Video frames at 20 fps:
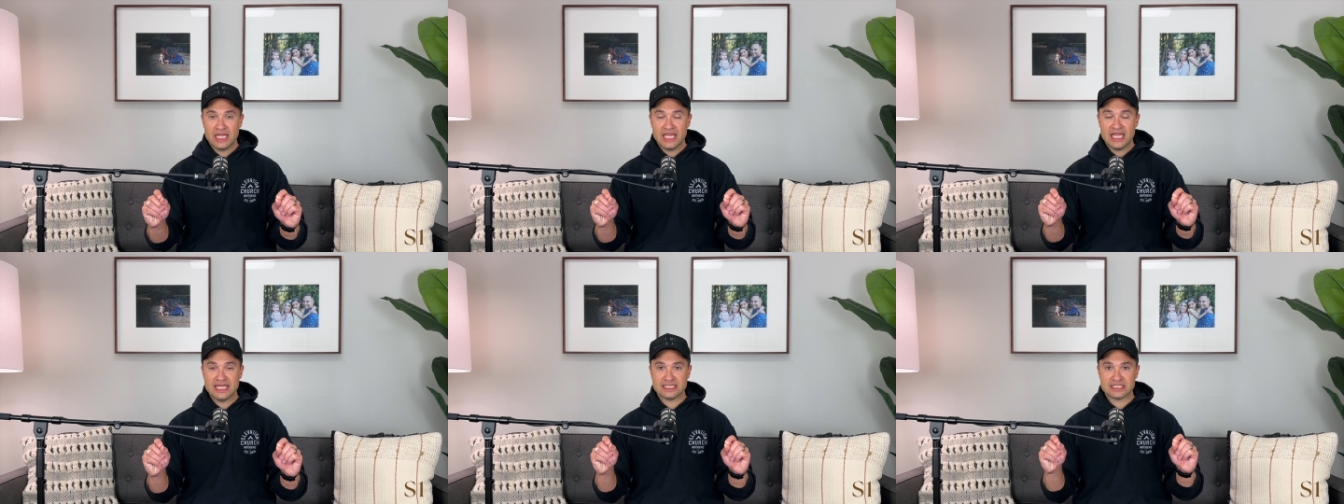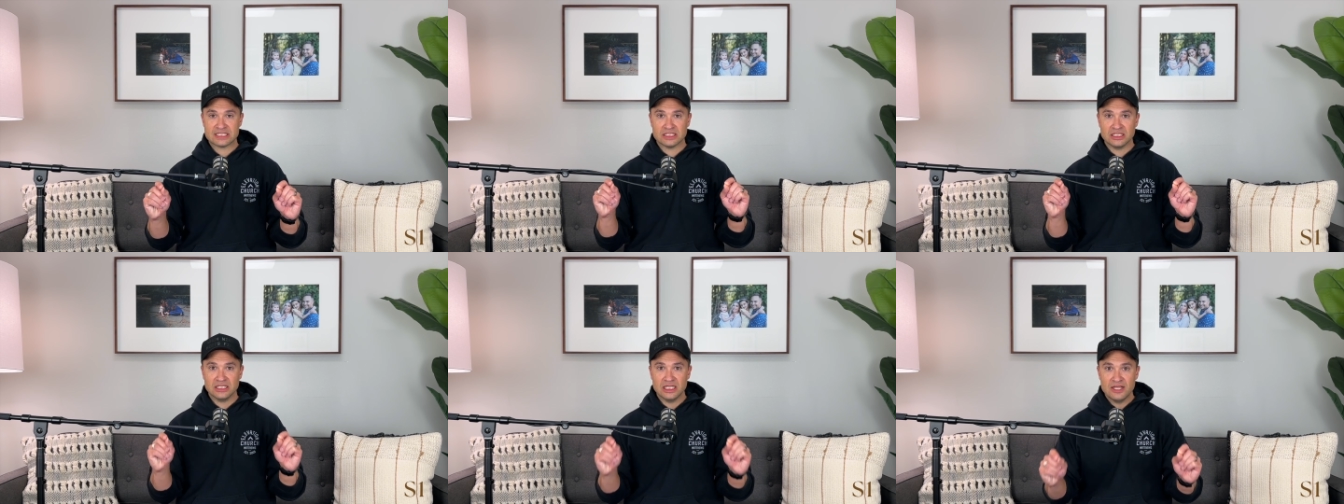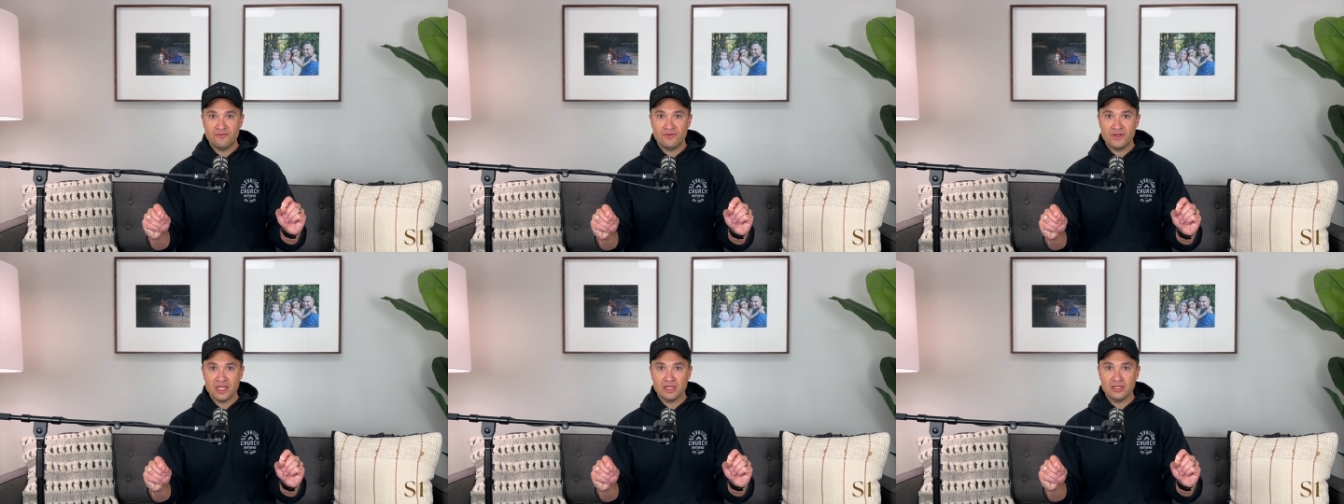is
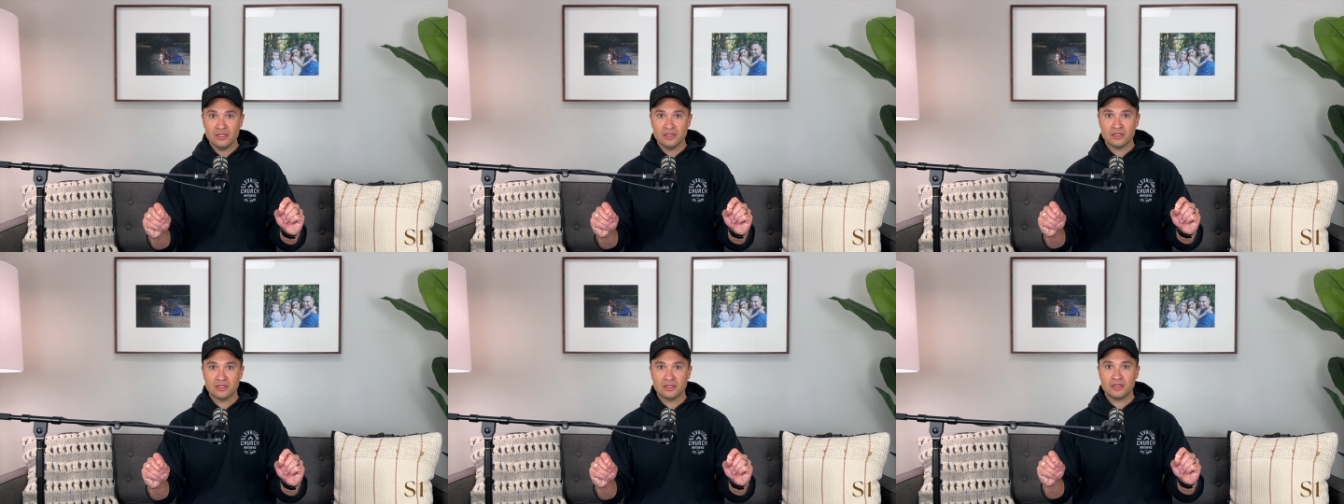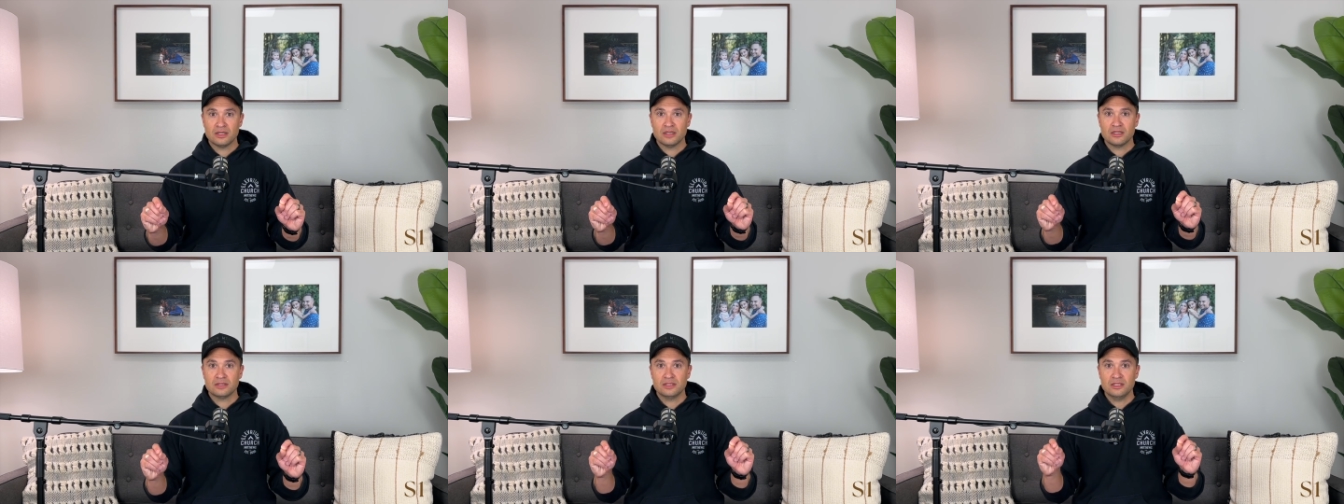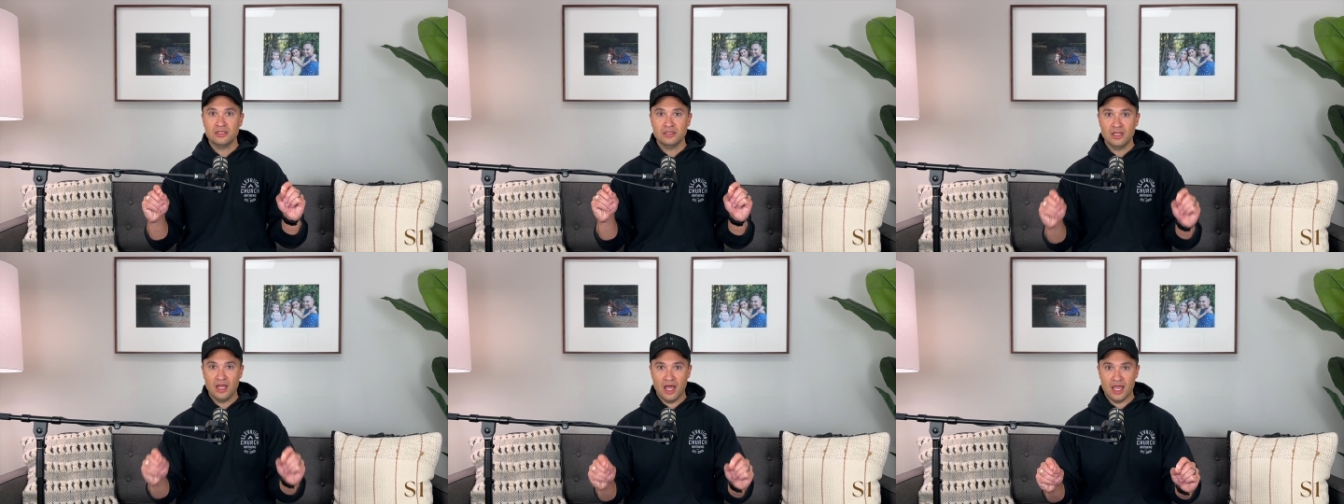living
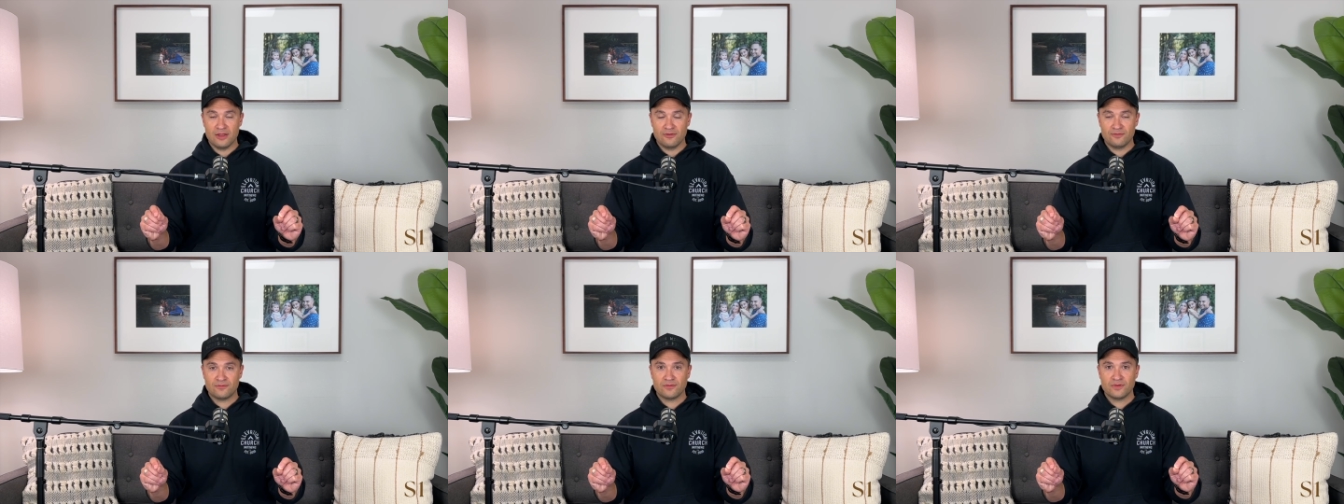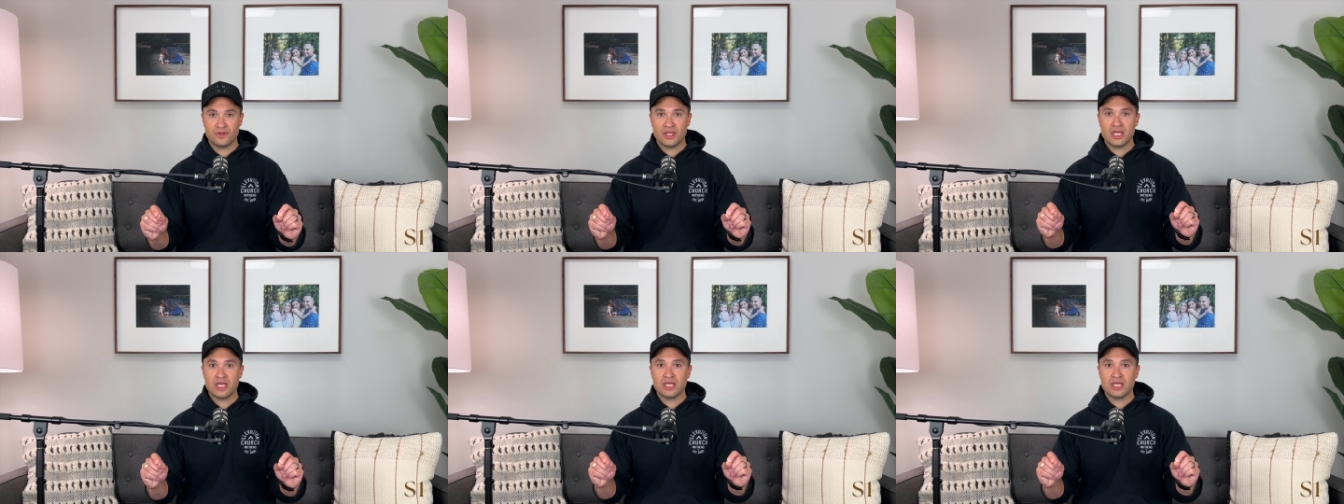the life